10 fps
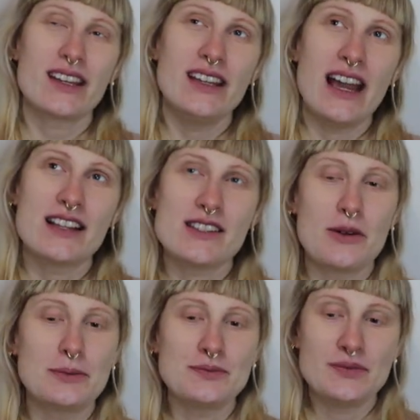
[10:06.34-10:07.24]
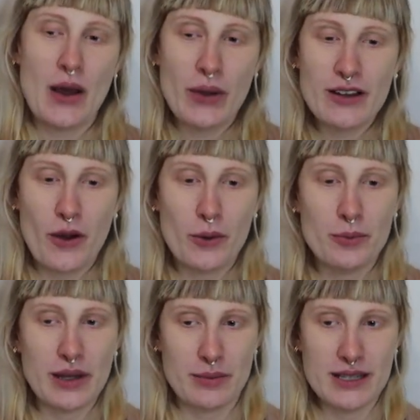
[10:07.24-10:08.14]
Yeah, so now I
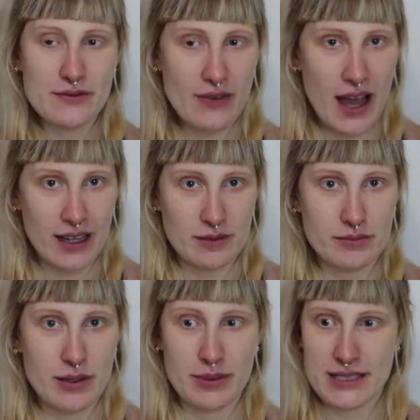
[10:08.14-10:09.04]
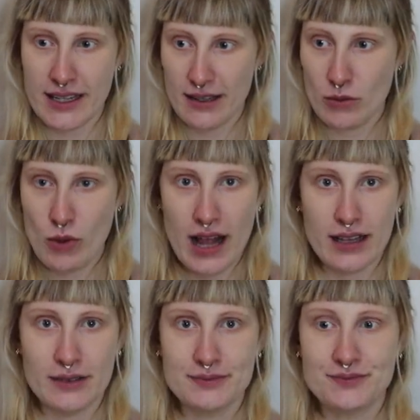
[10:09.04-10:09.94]
know baby is fine. Baby's laying
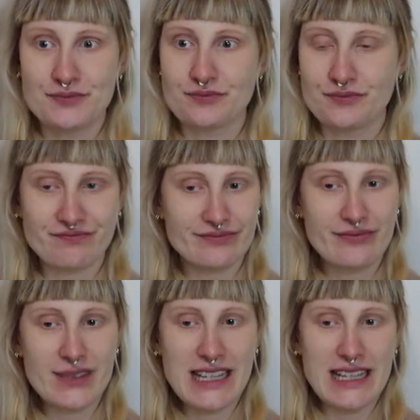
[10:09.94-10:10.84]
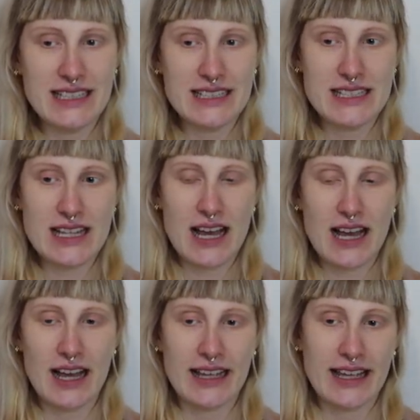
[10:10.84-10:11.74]
well. And
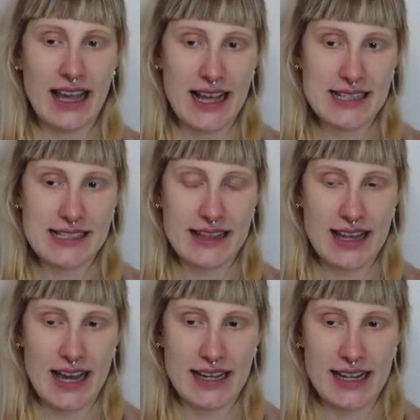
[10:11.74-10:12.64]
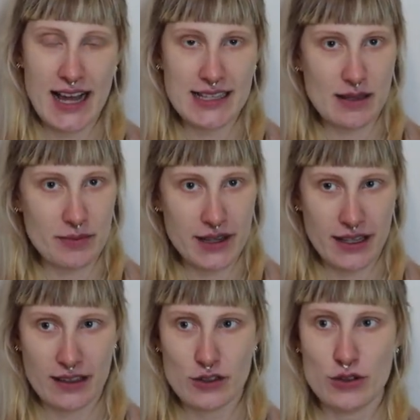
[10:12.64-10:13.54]
I guess that it has
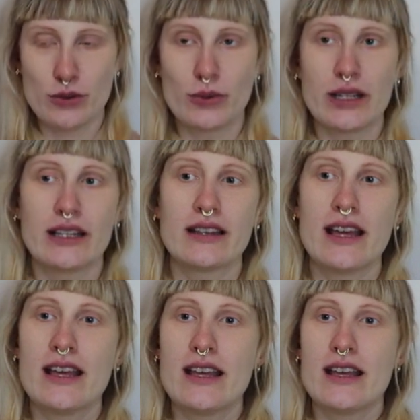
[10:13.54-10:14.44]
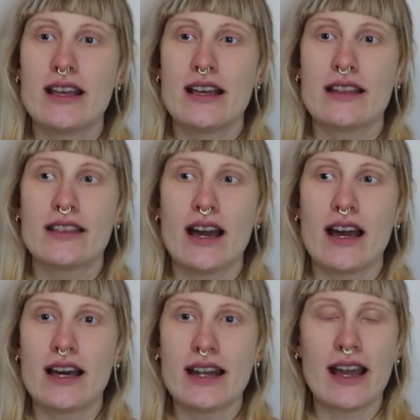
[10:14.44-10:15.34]
something to do with
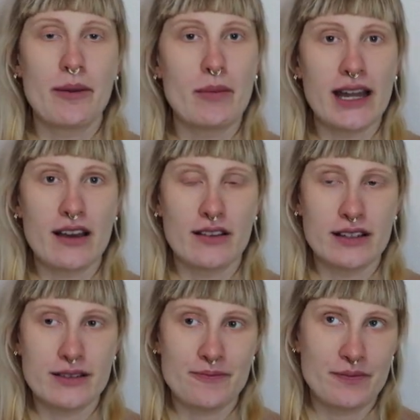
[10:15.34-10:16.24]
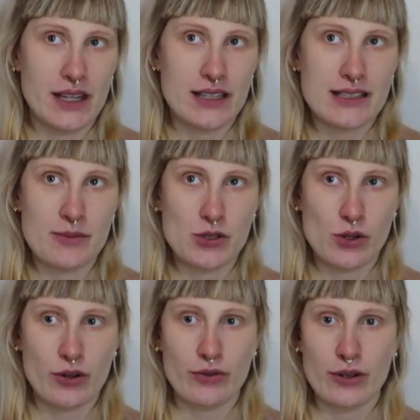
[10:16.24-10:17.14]
that I might have some
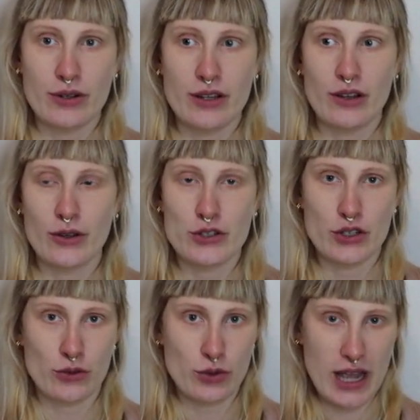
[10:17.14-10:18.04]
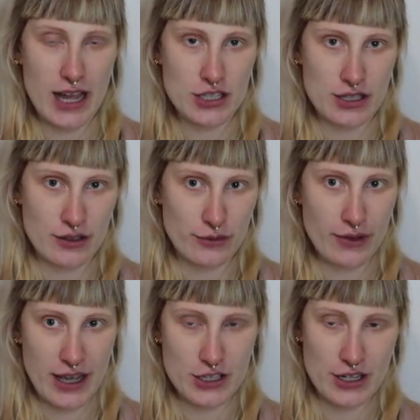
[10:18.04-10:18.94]
sort of an allergic reaction
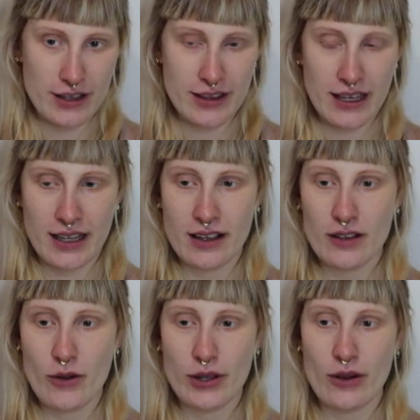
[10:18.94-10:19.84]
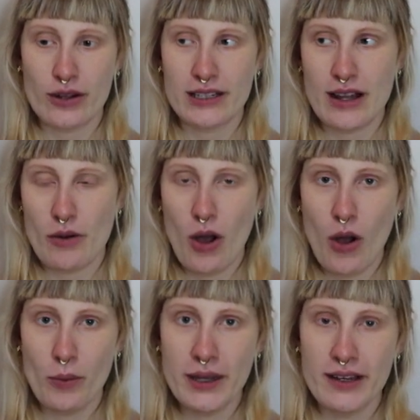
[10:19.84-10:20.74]
infection thing going on in our
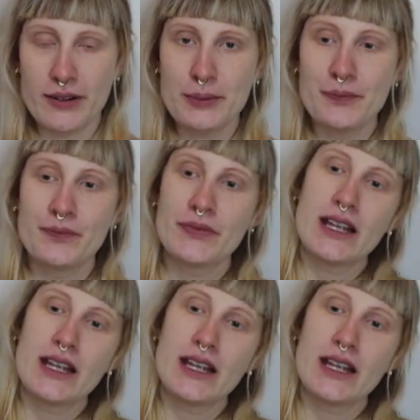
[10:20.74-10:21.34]
home here.